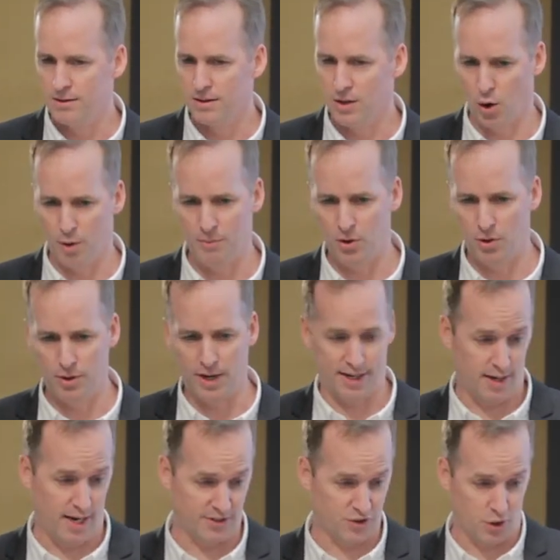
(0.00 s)
lo and behold,
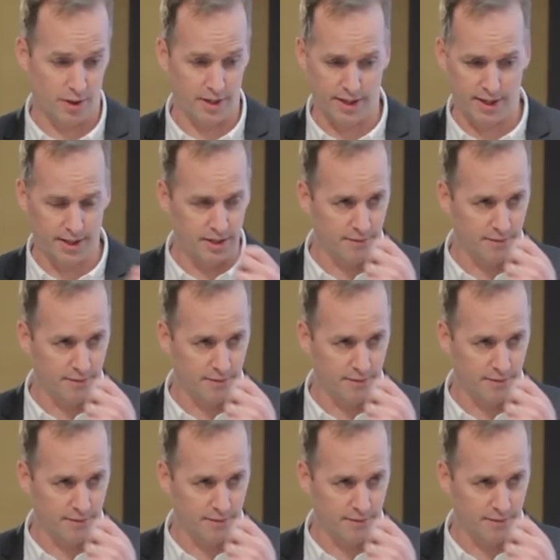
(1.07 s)
I, I, turned it in.